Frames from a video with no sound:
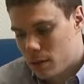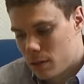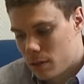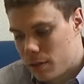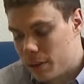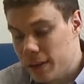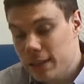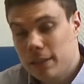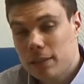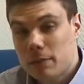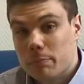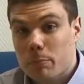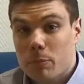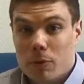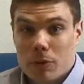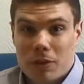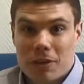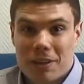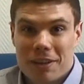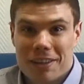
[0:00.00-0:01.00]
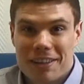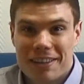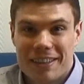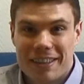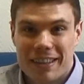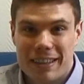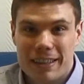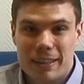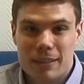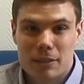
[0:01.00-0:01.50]
This book
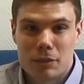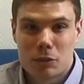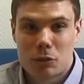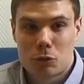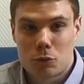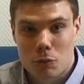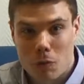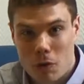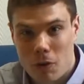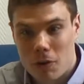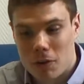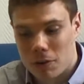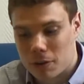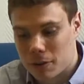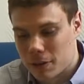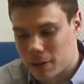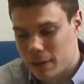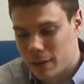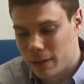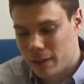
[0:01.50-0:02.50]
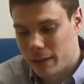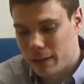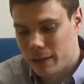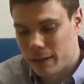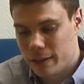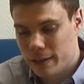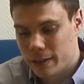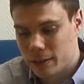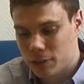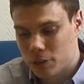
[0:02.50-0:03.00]
is strong
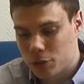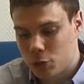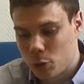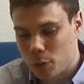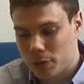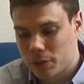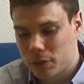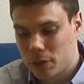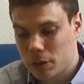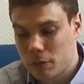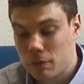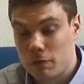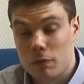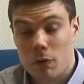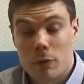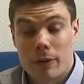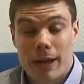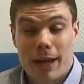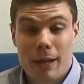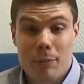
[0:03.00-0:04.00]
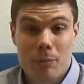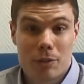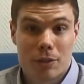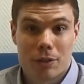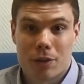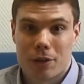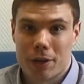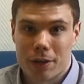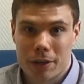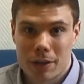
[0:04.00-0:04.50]
in its choice of
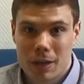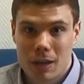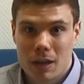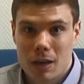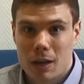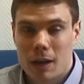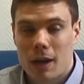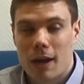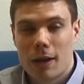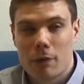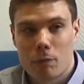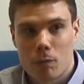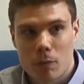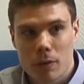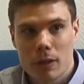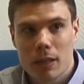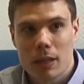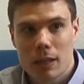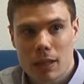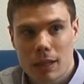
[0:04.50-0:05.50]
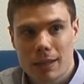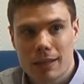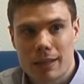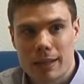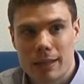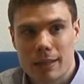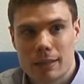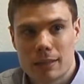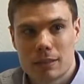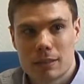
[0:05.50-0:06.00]
vocabulary. I really like
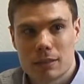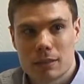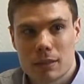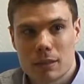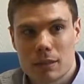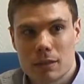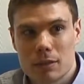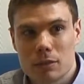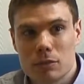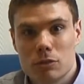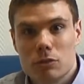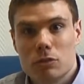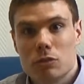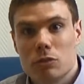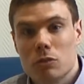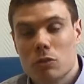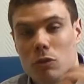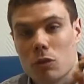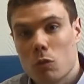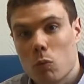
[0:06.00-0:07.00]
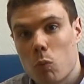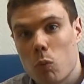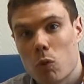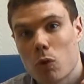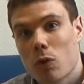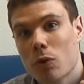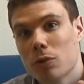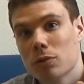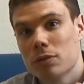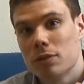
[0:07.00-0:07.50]
the
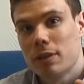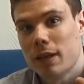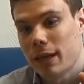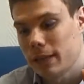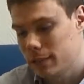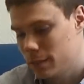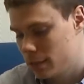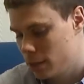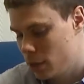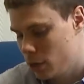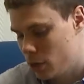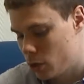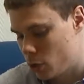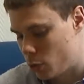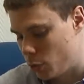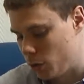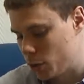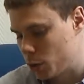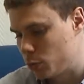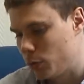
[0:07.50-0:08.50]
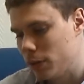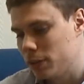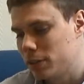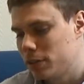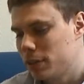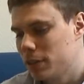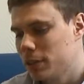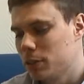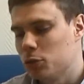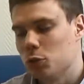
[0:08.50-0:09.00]
words that Chris
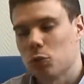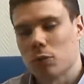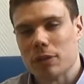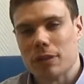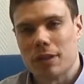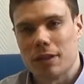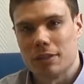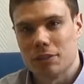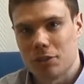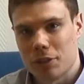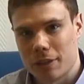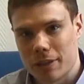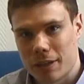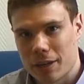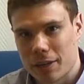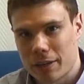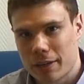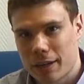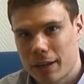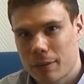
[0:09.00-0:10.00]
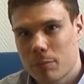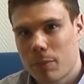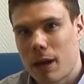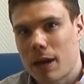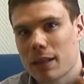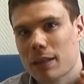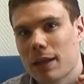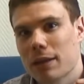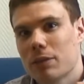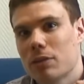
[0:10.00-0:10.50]
Redston and Julie Cunningham,
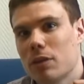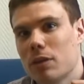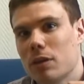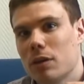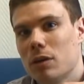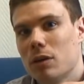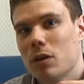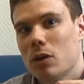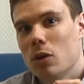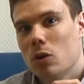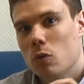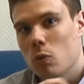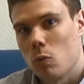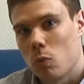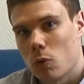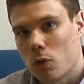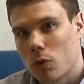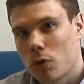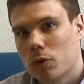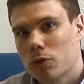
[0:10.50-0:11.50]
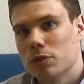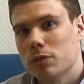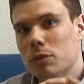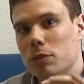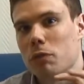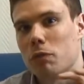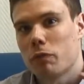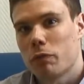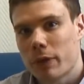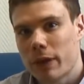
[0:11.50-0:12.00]
I like the words and
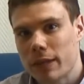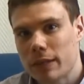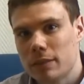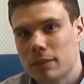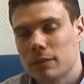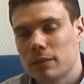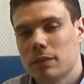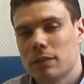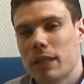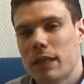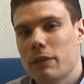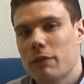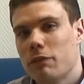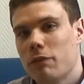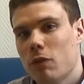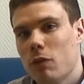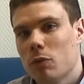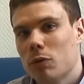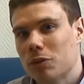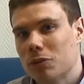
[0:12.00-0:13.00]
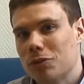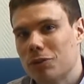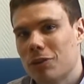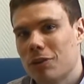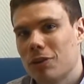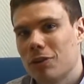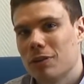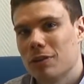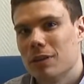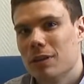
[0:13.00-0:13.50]
the phrases that they focus
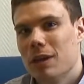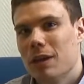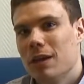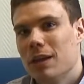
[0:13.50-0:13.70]
on